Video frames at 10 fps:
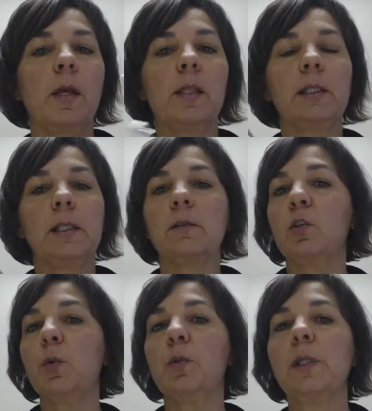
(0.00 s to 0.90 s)
And that's it,
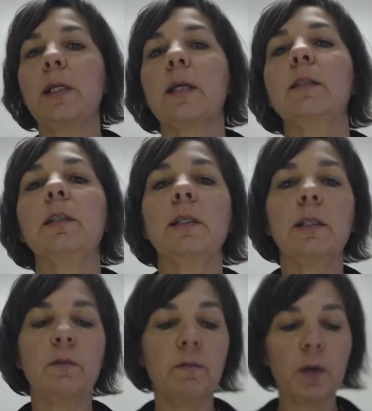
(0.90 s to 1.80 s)
2 or 3 seconds.
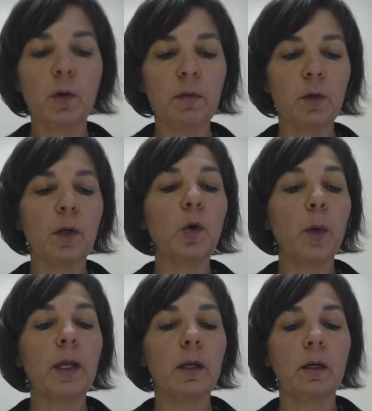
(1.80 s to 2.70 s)
It's a very, very
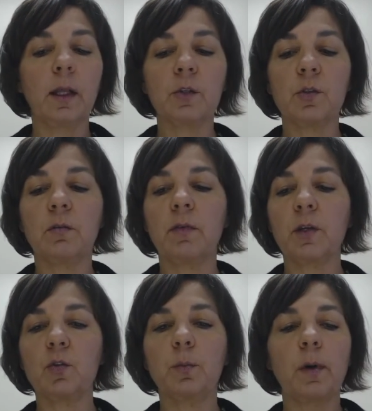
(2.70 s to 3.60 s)
quick collection. In
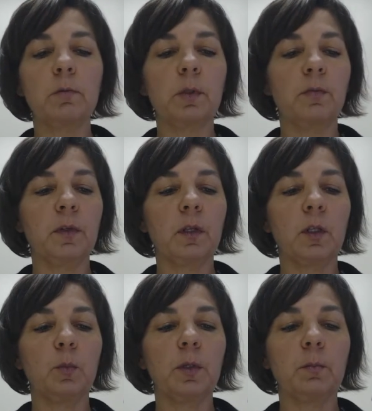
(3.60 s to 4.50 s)
fact, you'll probably feel a
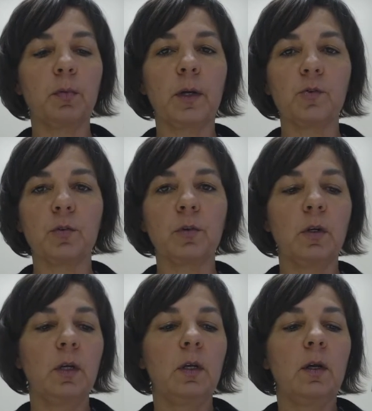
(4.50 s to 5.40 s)
little bit of
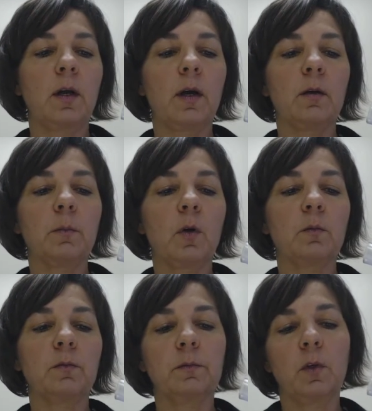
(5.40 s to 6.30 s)
pressure
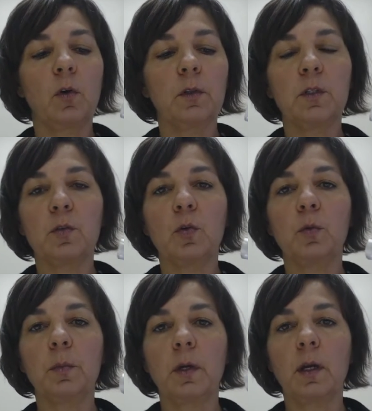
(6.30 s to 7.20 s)
on the
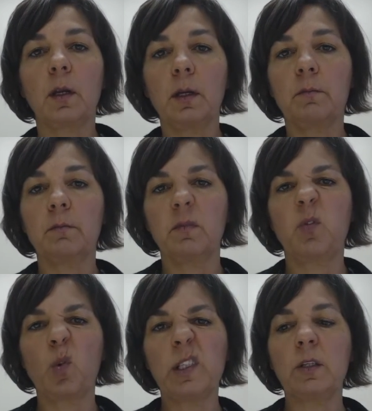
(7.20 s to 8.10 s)
tube, kind of like
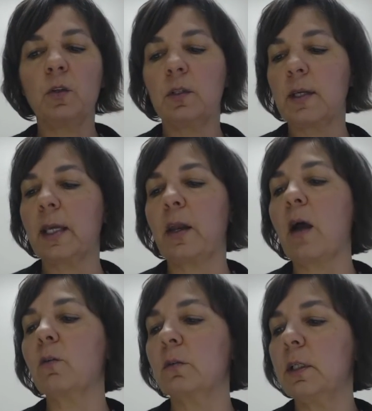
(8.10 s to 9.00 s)
forcing you to take it out.